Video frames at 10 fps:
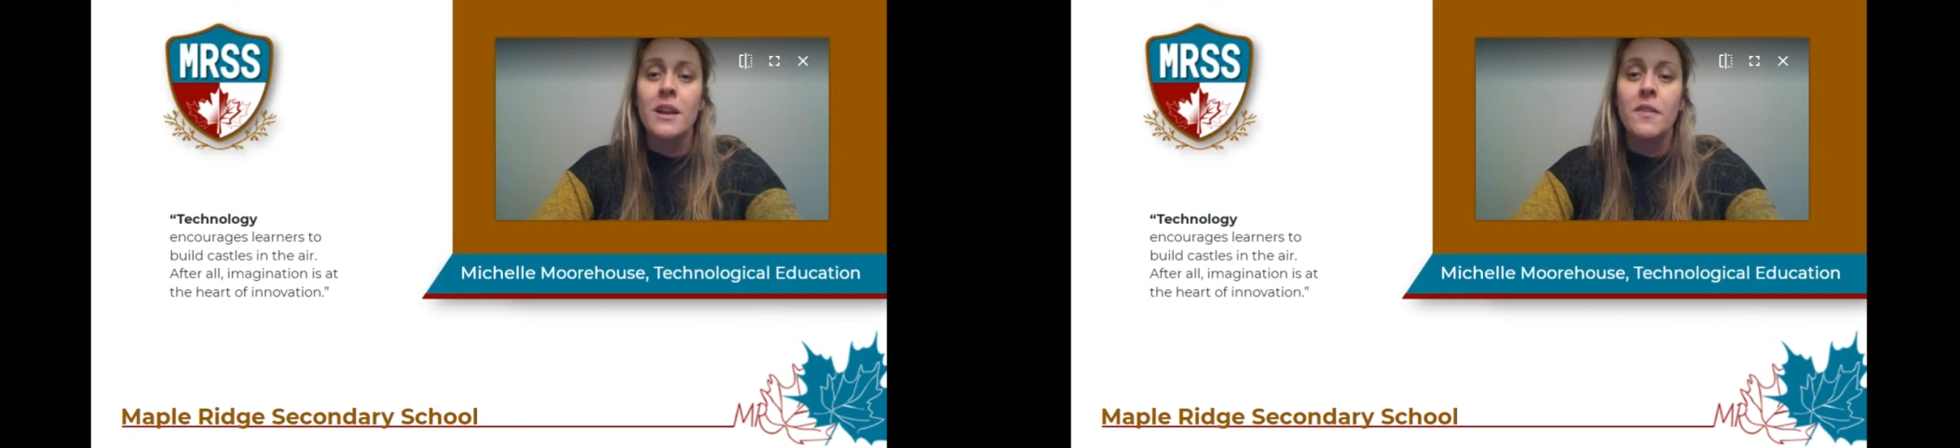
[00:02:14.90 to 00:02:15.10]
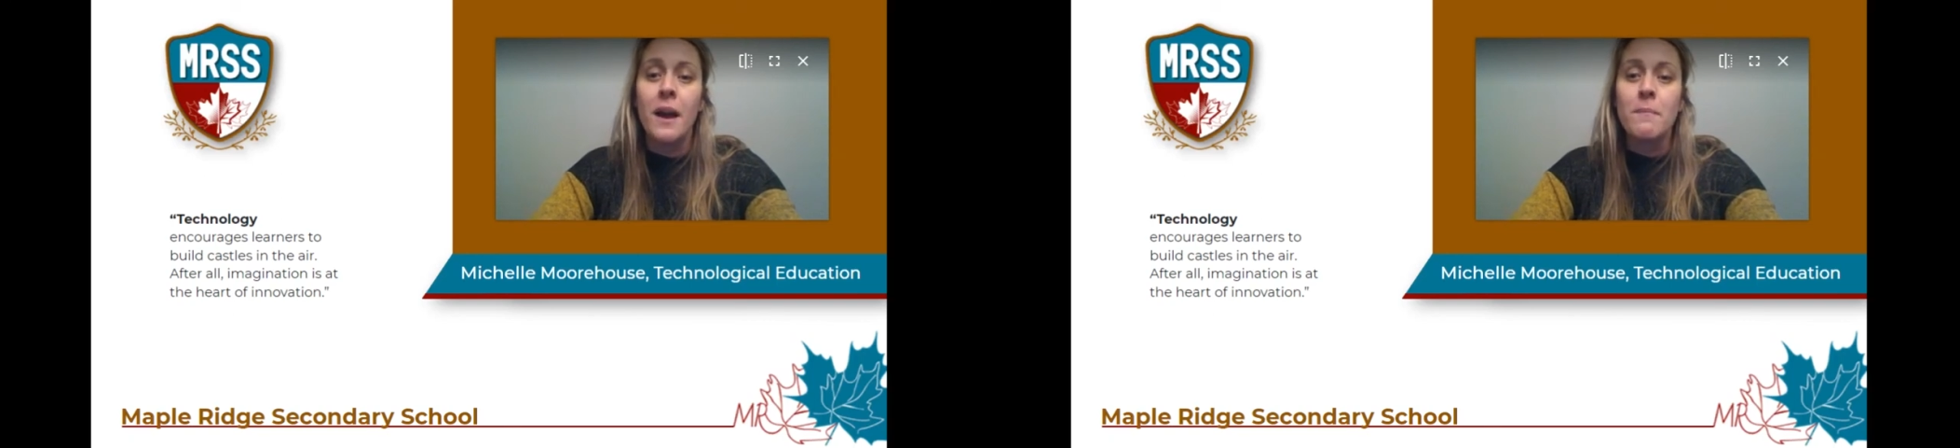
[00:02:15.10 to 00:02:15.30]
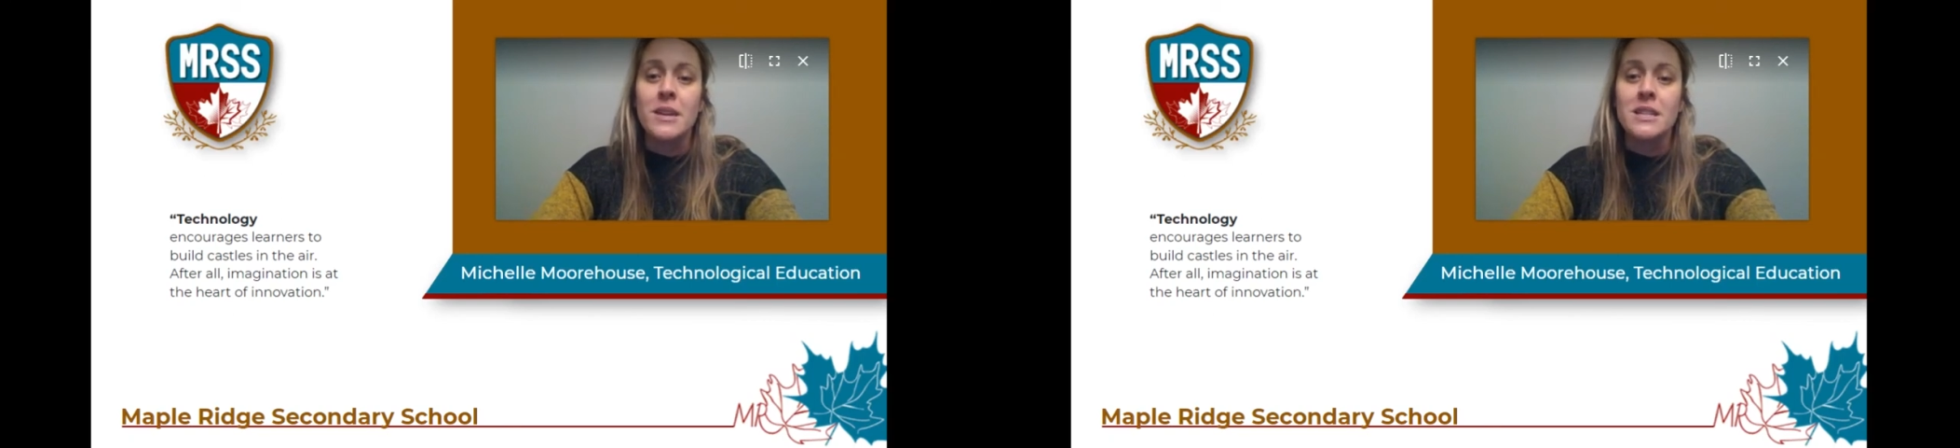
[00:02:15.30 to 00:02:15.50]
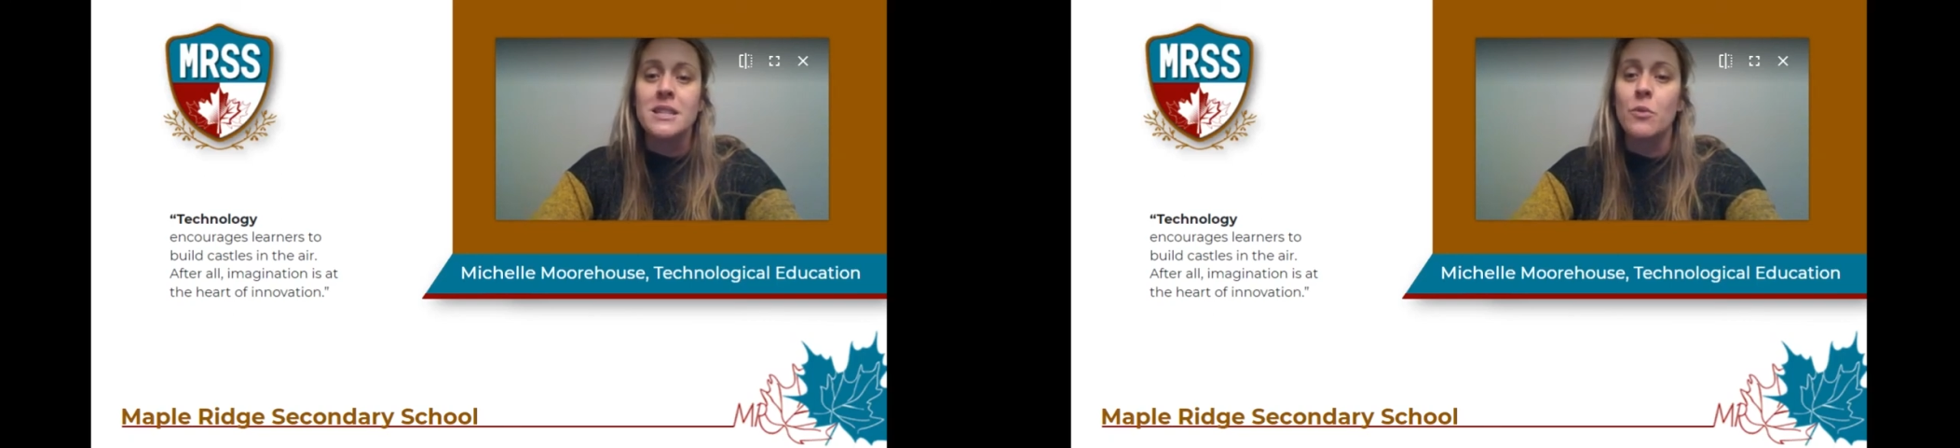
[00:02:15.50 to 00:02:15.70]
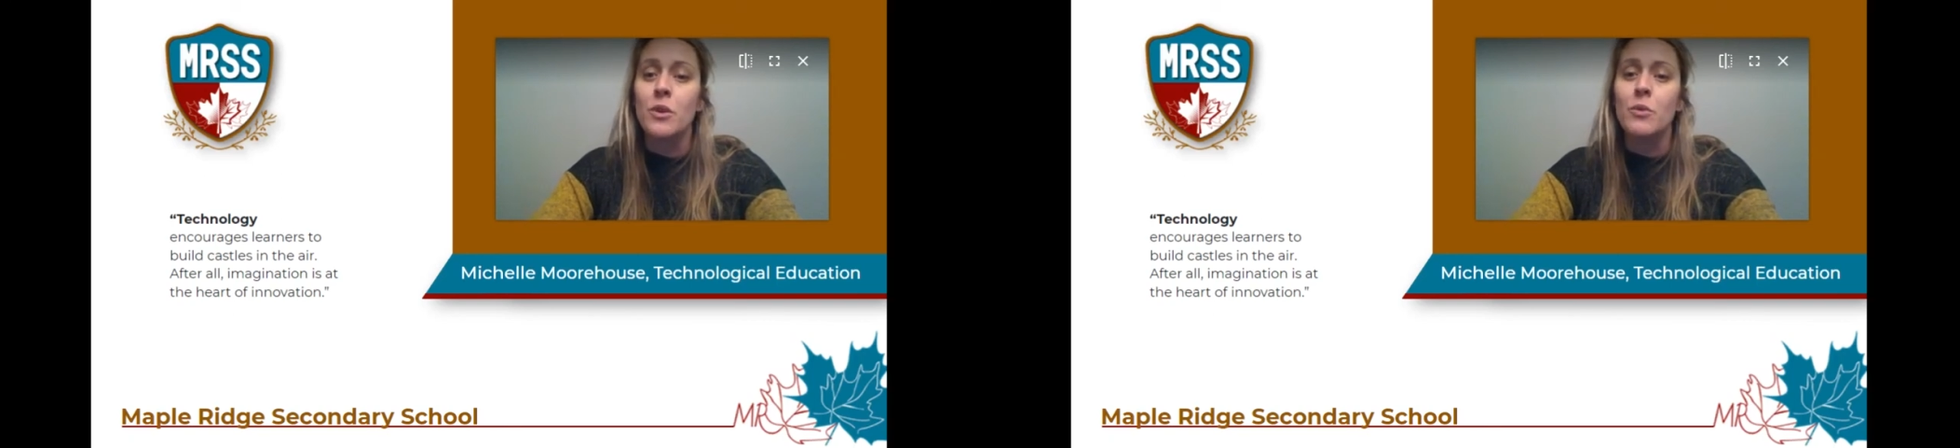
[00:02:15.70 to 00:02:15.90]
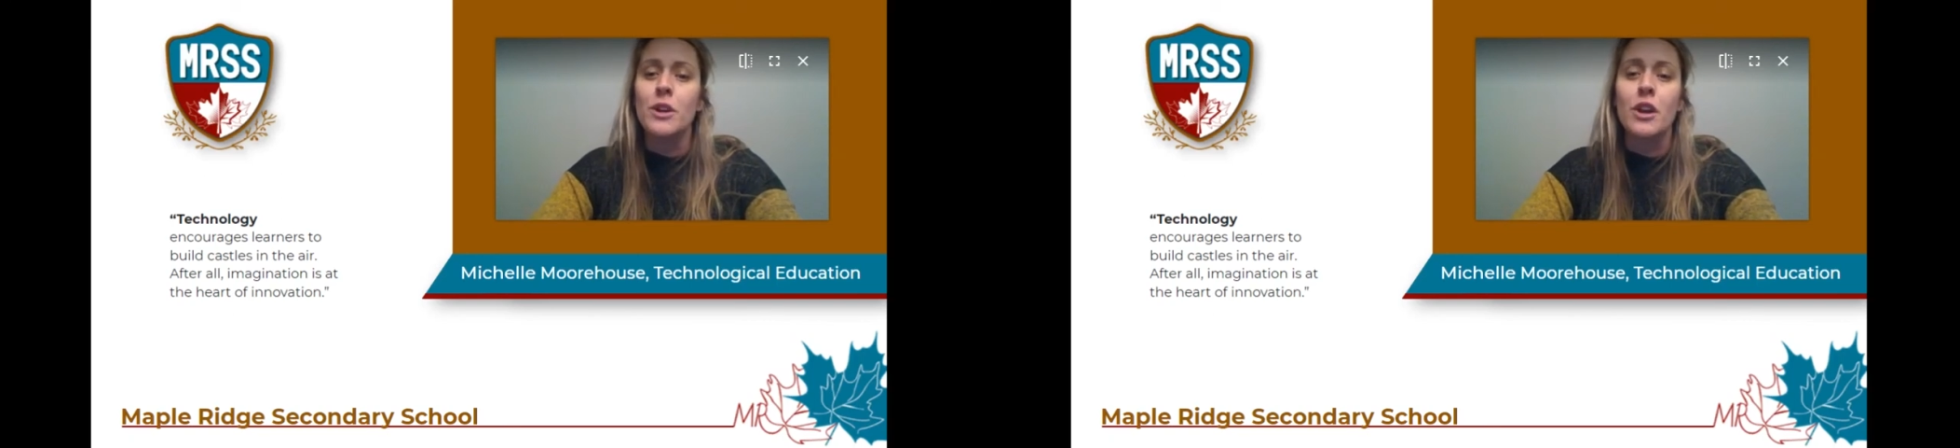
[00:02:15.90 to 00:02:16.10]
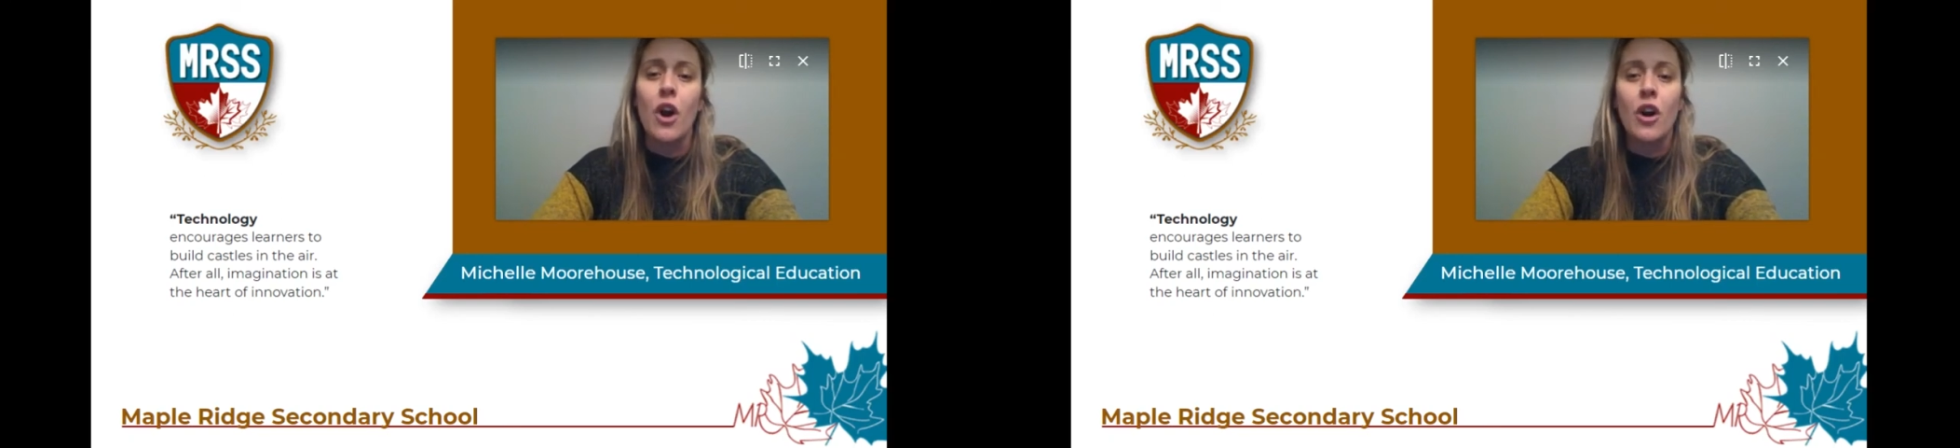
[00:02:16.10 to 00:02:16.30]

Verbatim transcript: That means that we work at